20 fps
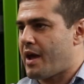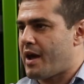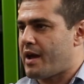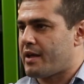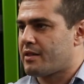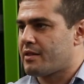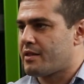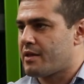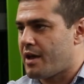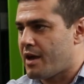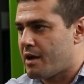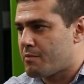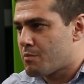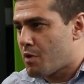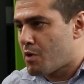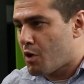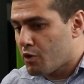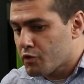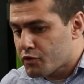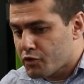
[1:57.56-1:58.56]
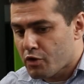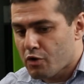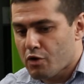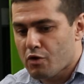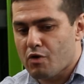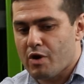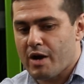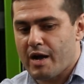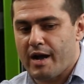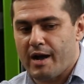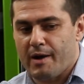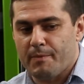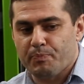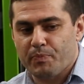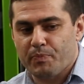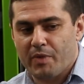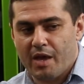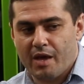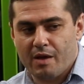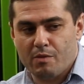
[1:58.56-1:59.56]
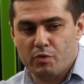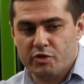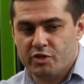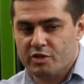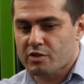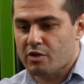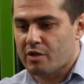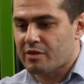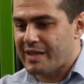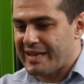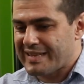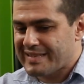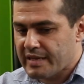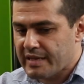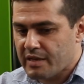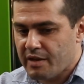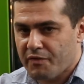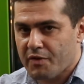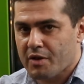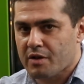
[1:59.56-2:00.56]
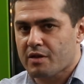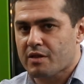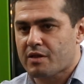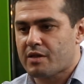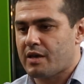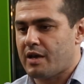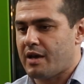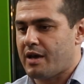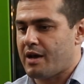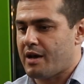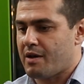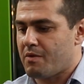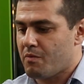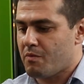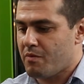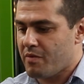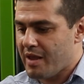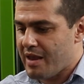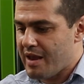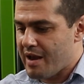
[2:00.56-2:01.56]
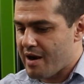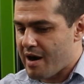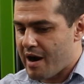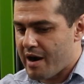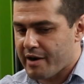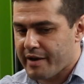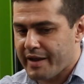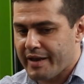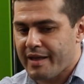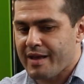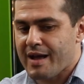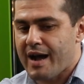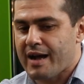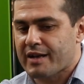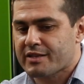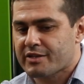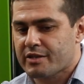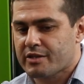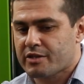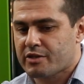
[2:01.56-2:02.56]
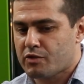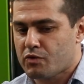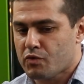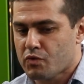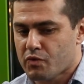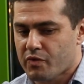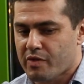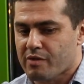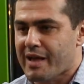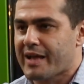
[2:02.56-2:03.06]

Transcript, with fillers: and uh, also, um, uh, which is not less significant, uh, we are getting access to the